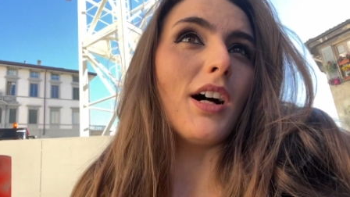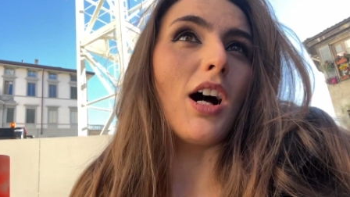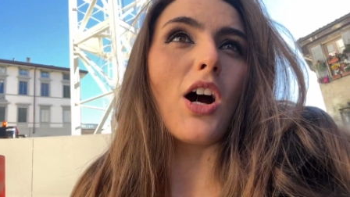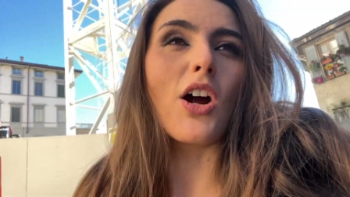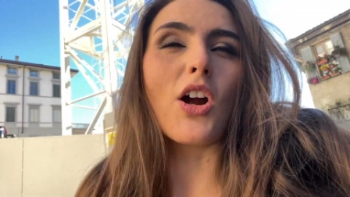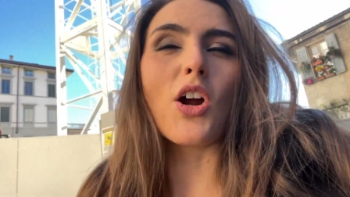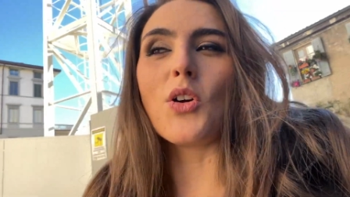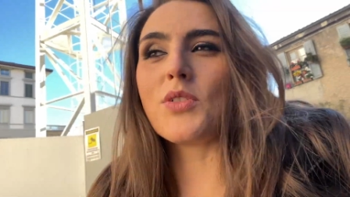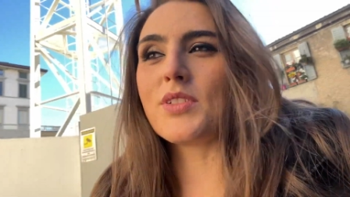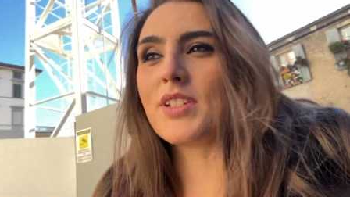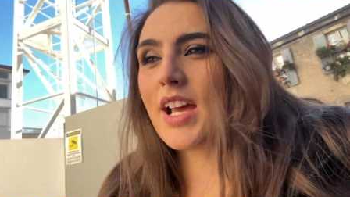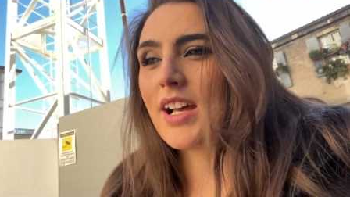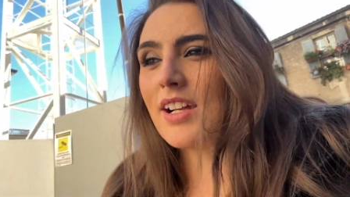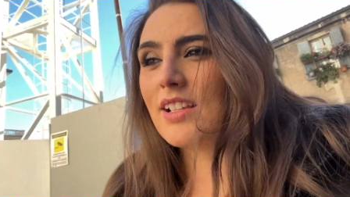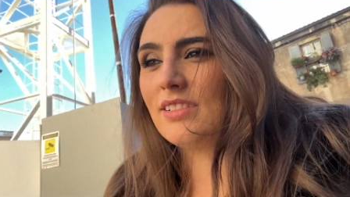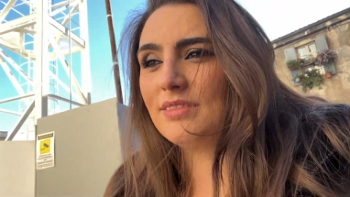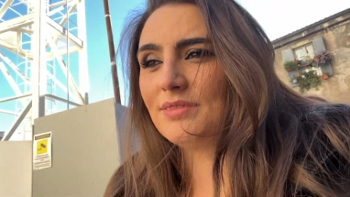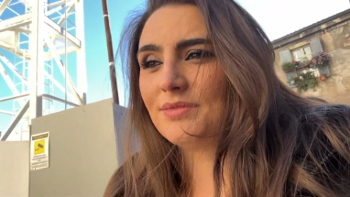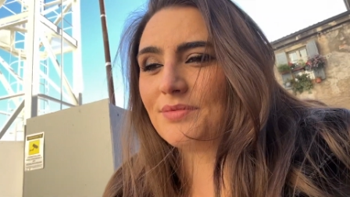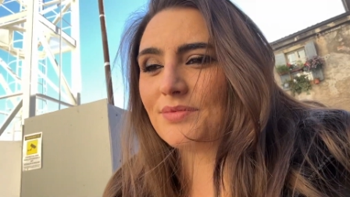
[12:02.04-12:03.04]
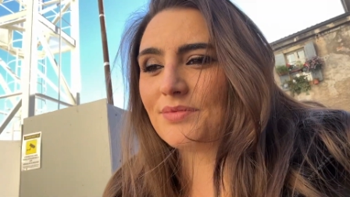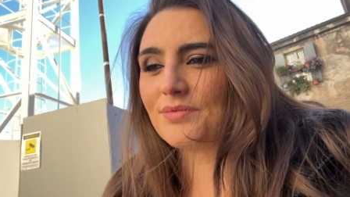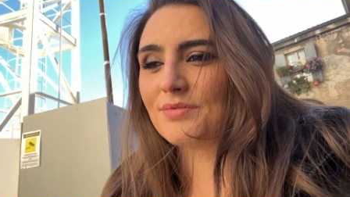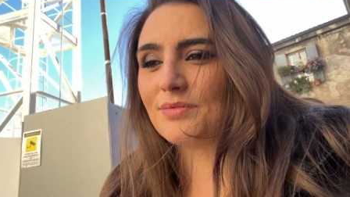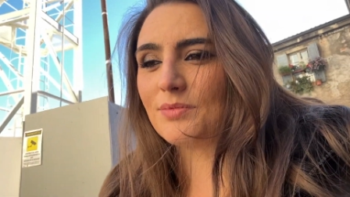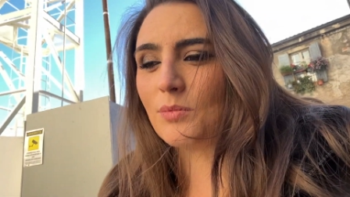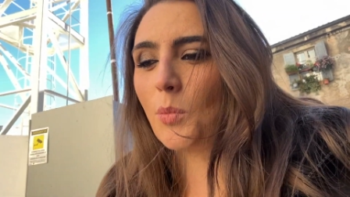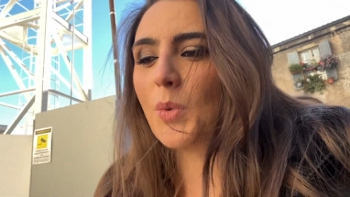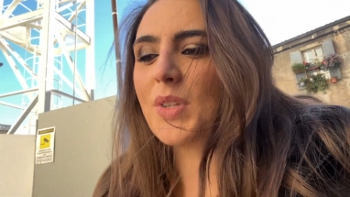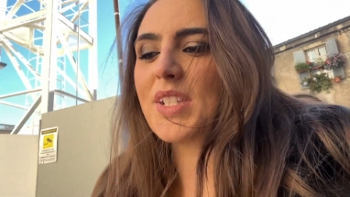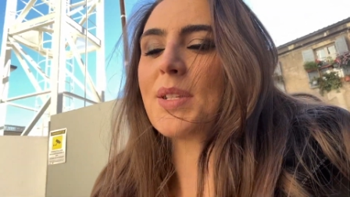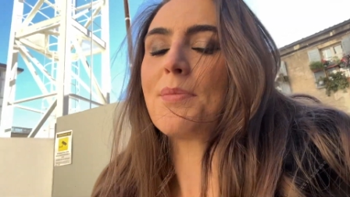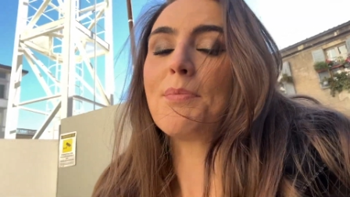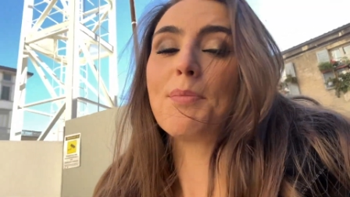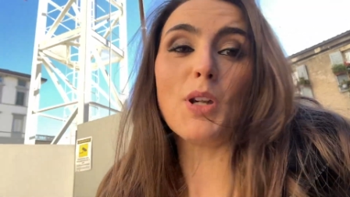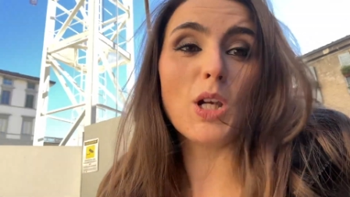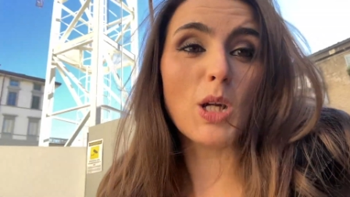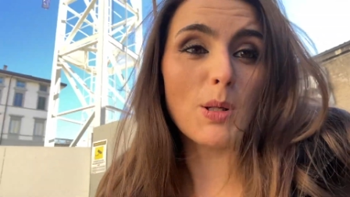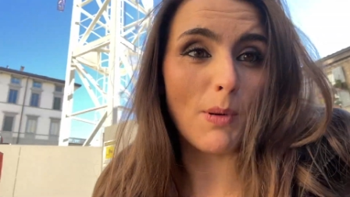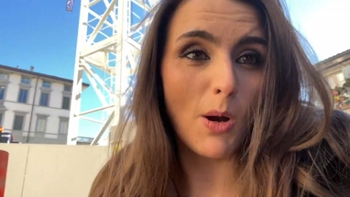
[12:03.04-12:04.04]
our hotel was in
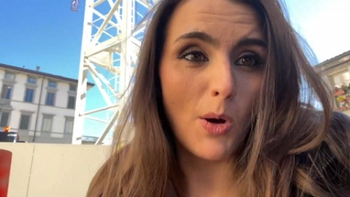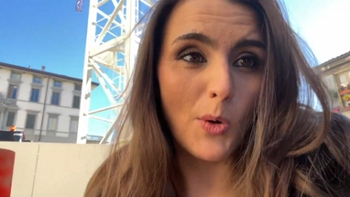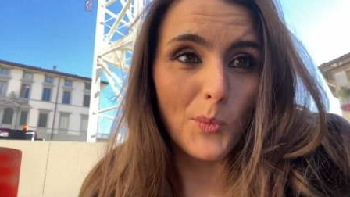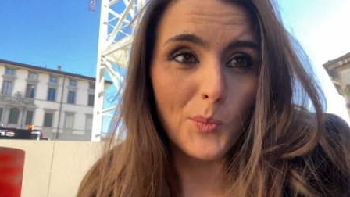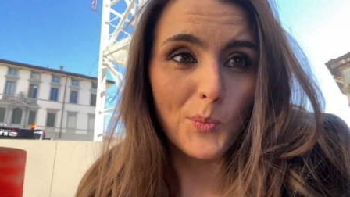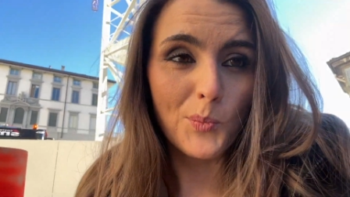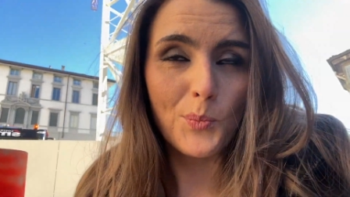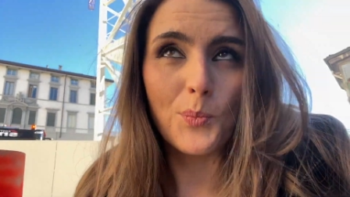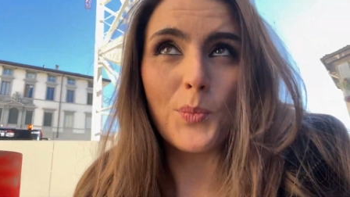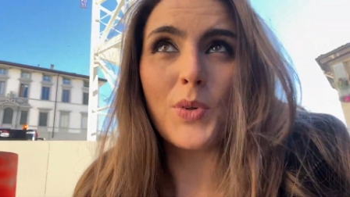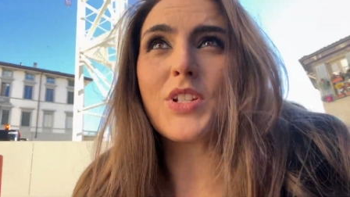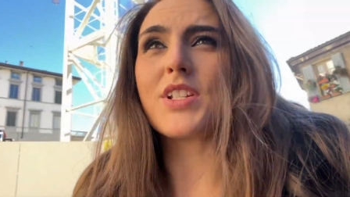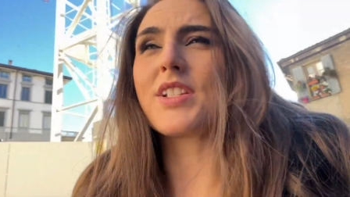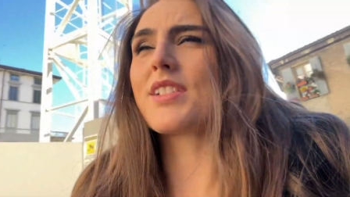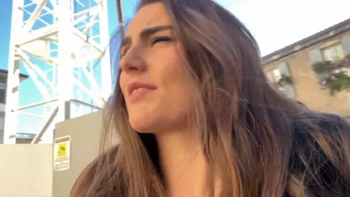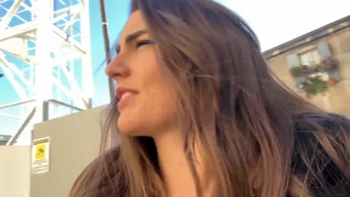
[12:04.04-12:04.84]
Bergamo, which is